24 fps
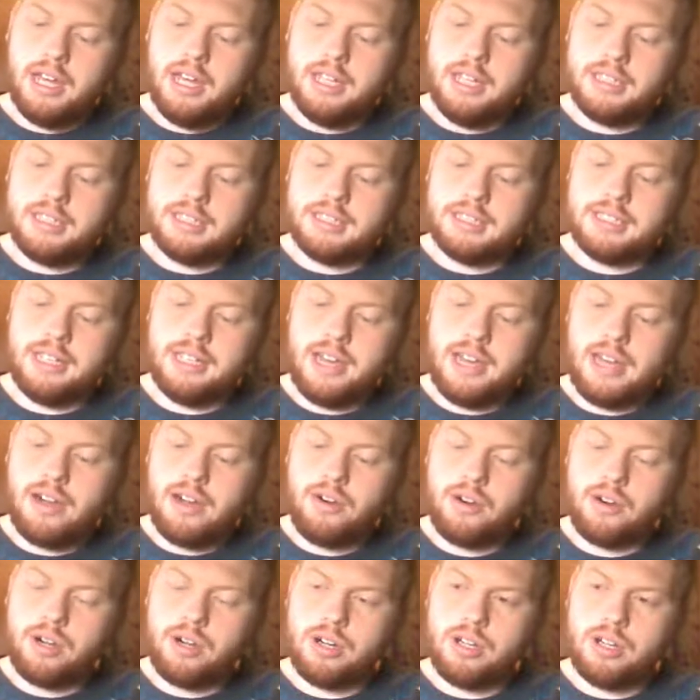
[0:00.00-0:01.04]
It's
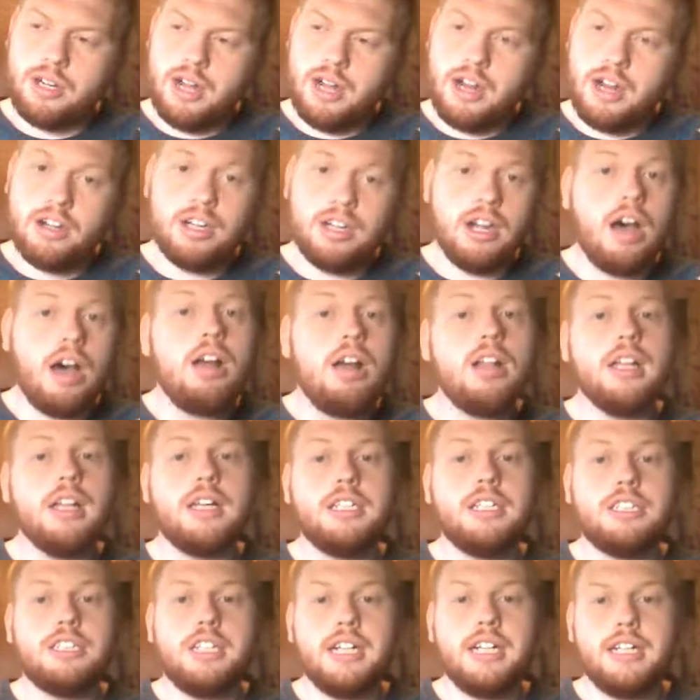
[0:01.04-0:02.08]
our
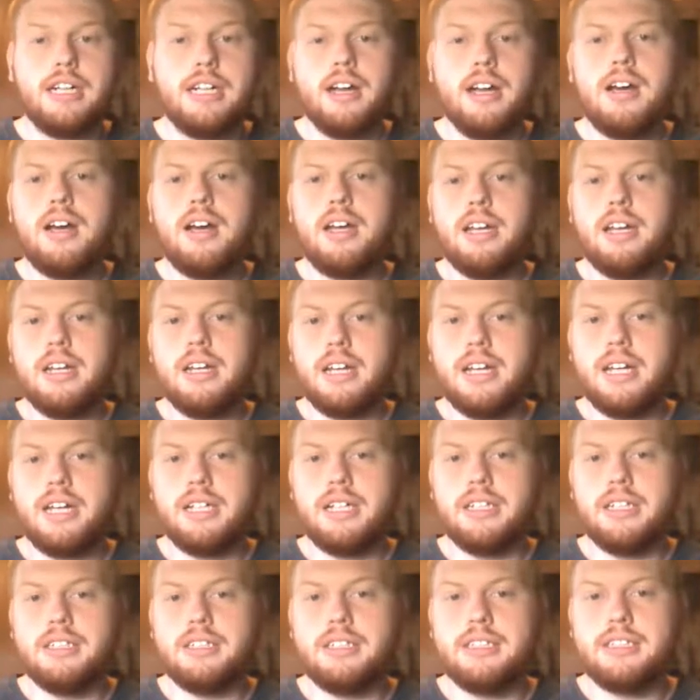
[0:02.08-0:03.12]
knowledge that God
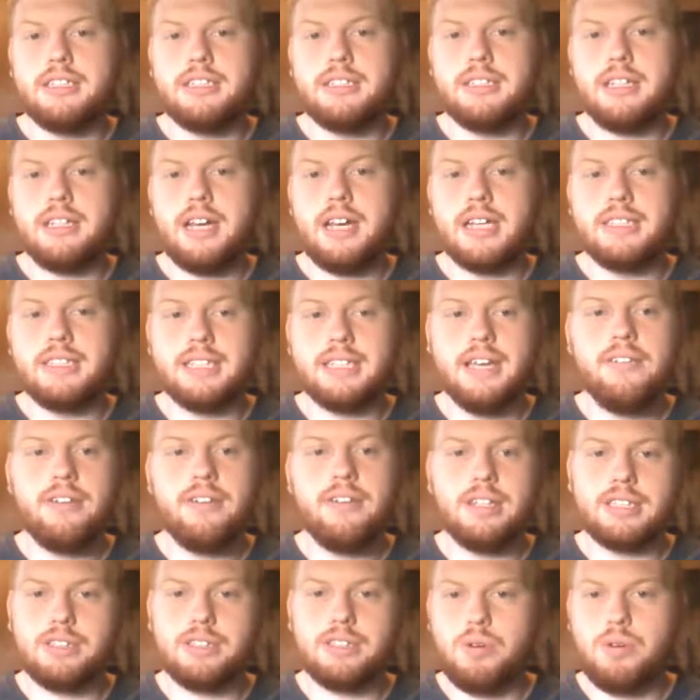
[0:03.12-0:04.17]
has
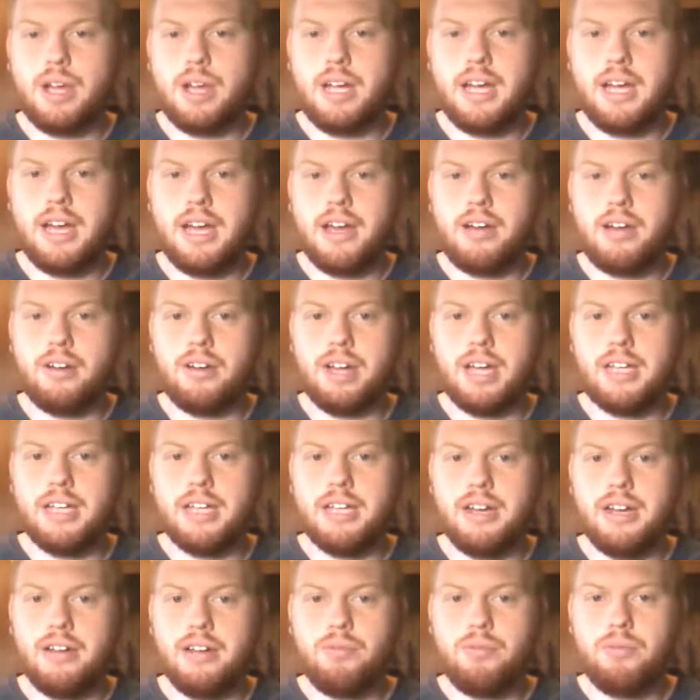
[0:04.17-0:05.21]
given us a way out, and
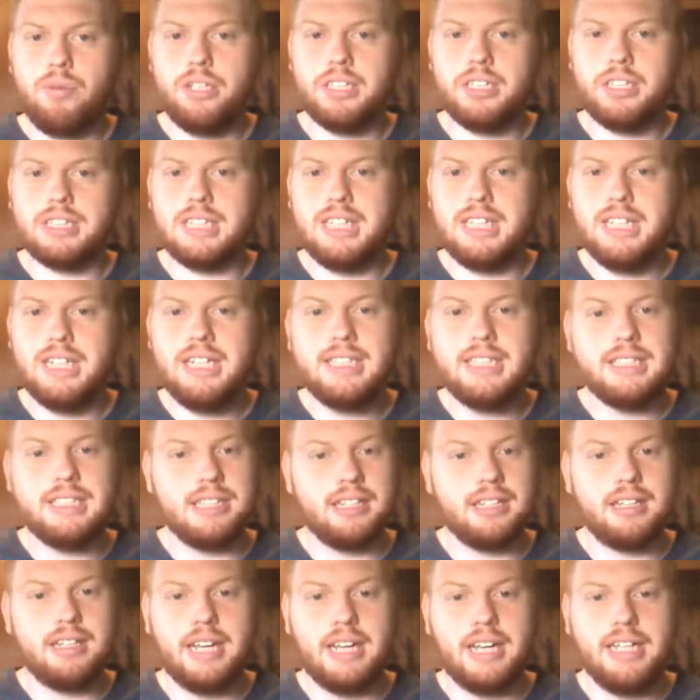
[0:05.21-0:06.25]
that if we just
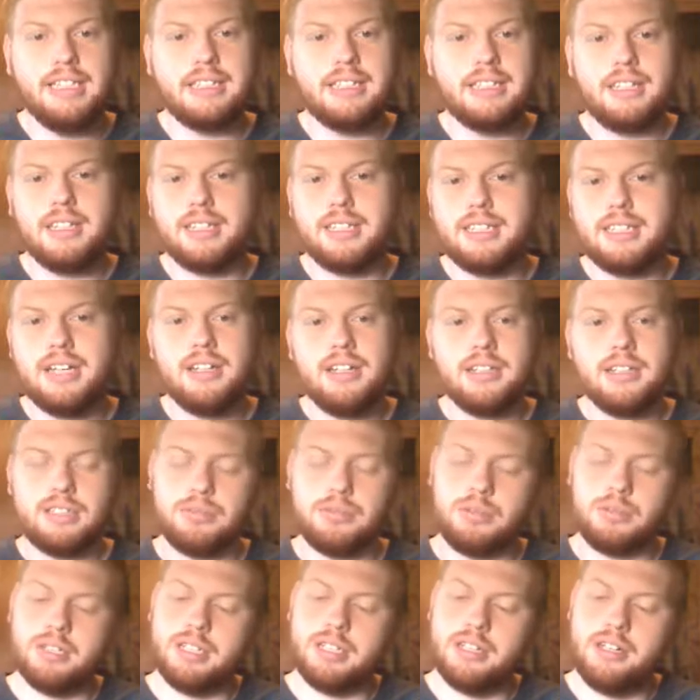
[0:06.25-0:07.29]
listen, He's going to tell
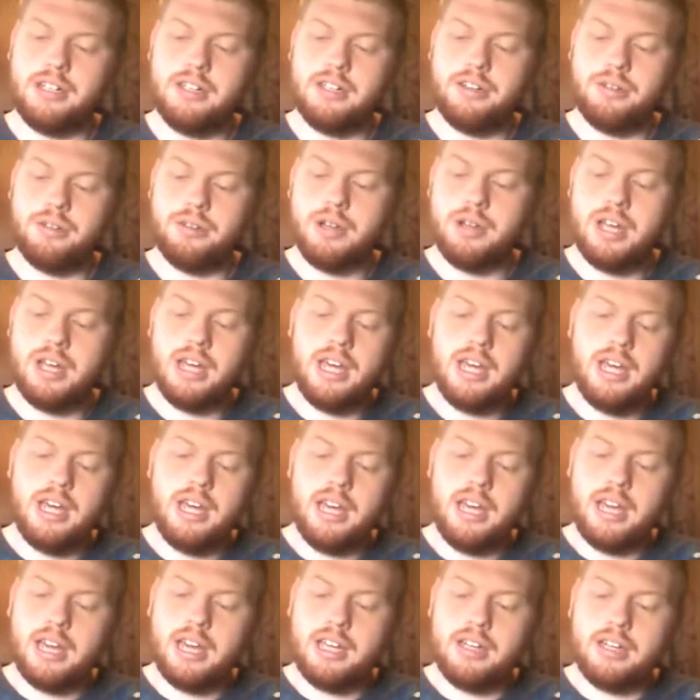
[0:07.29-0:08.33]
us what to do.
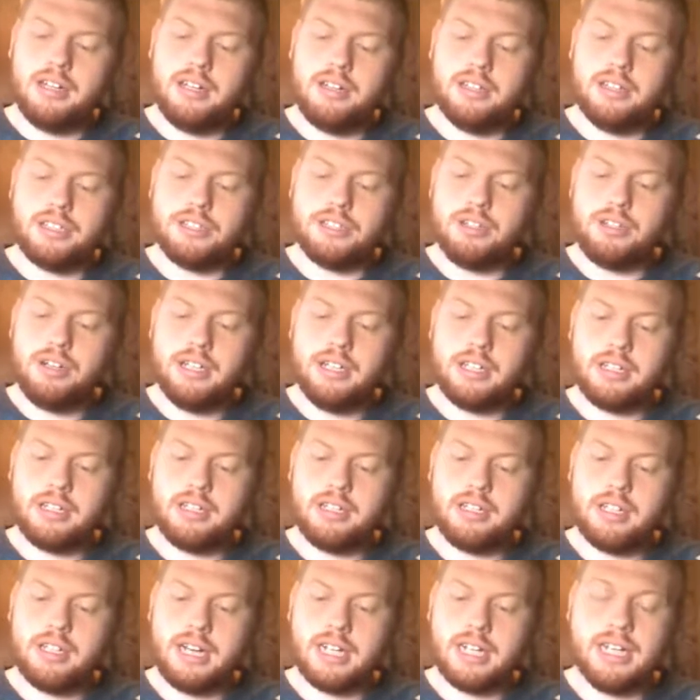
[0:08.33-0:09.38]
And the strength,
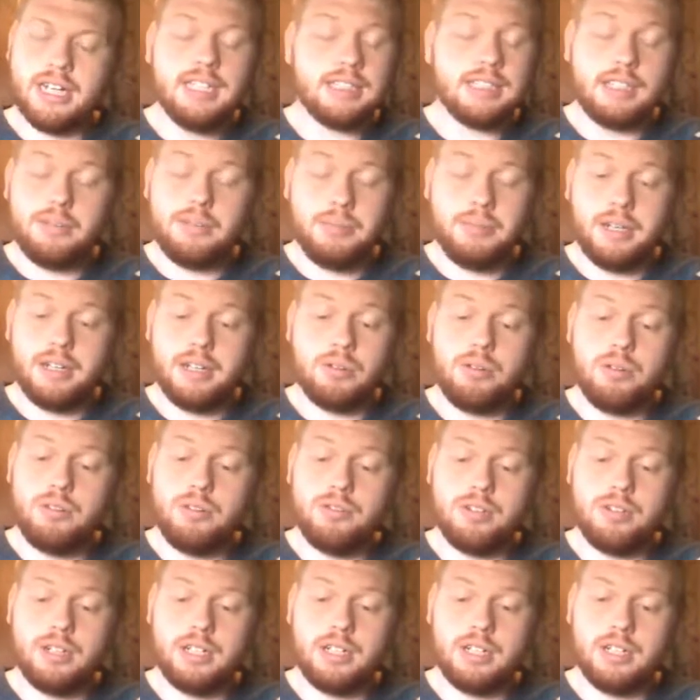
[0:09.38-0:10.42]
I guess, can be
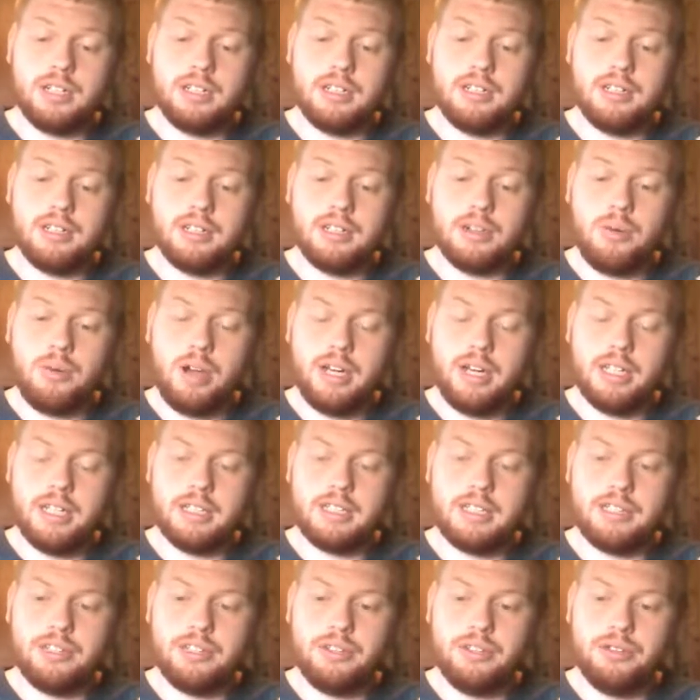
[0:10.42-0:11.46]

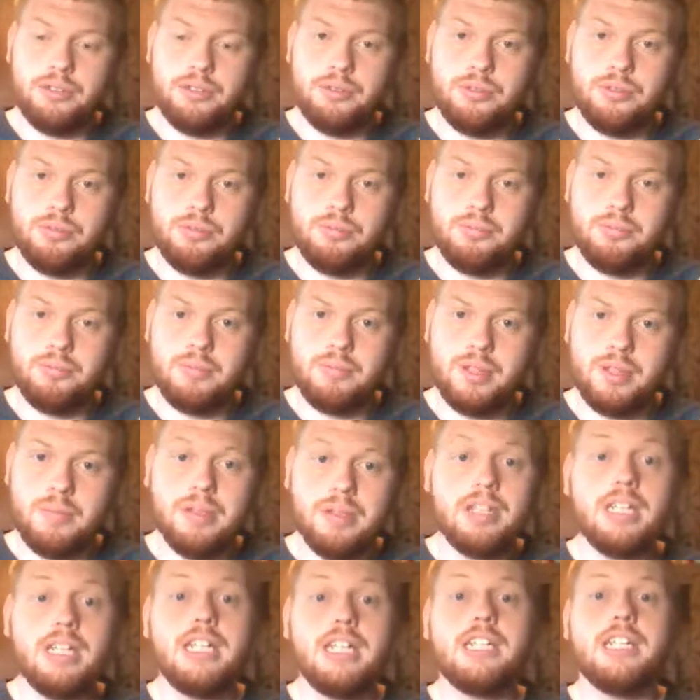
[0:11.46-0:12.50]
equated to the
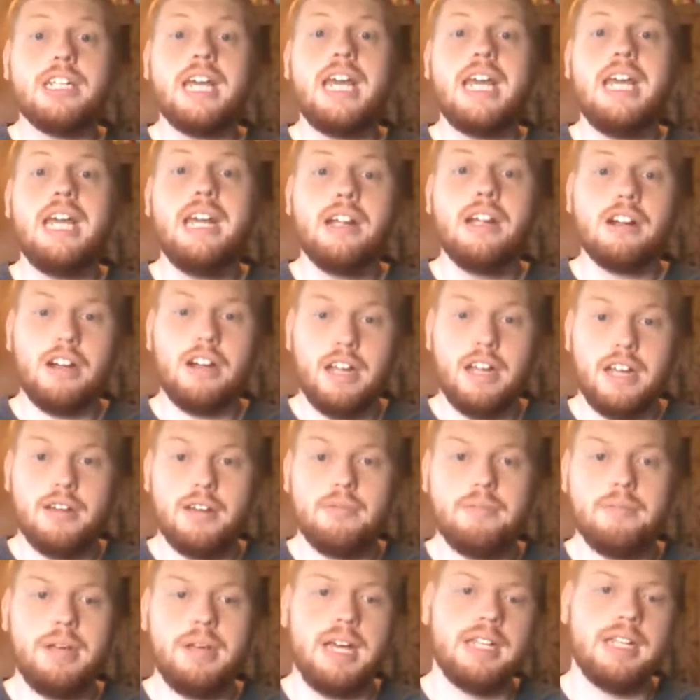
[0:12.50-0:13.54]
ability to hear
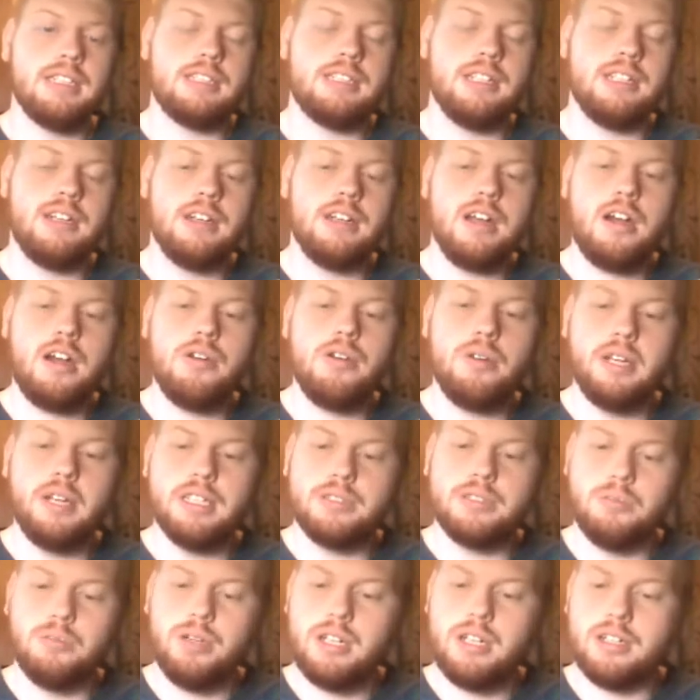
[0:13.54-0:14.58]
Him and to know
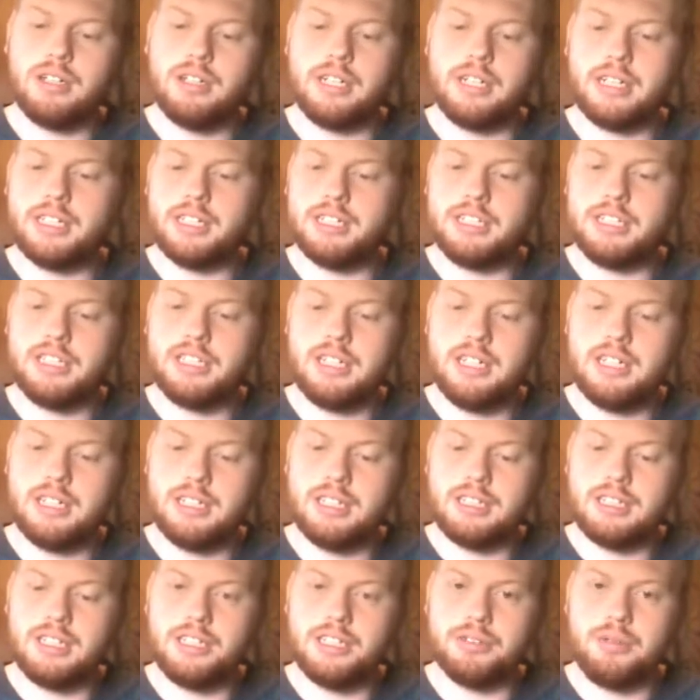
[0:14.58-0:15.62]
His will in each
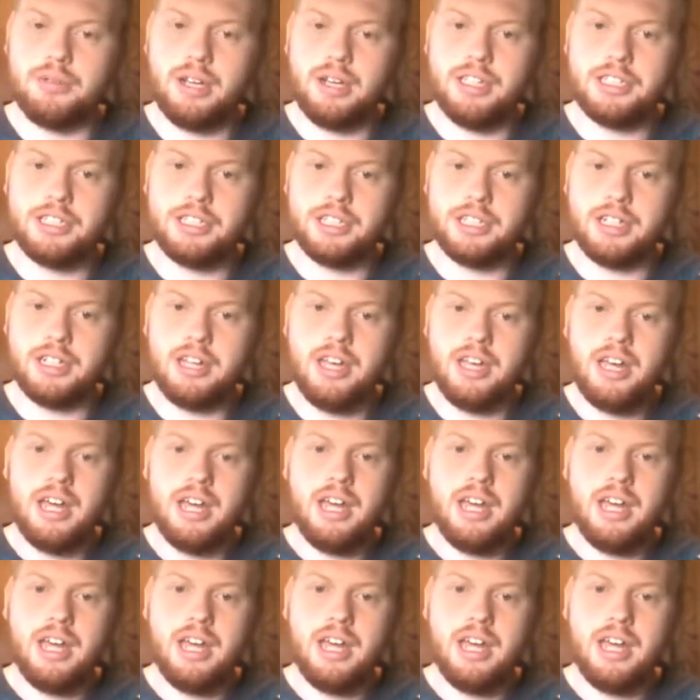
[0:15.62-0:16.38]
situation.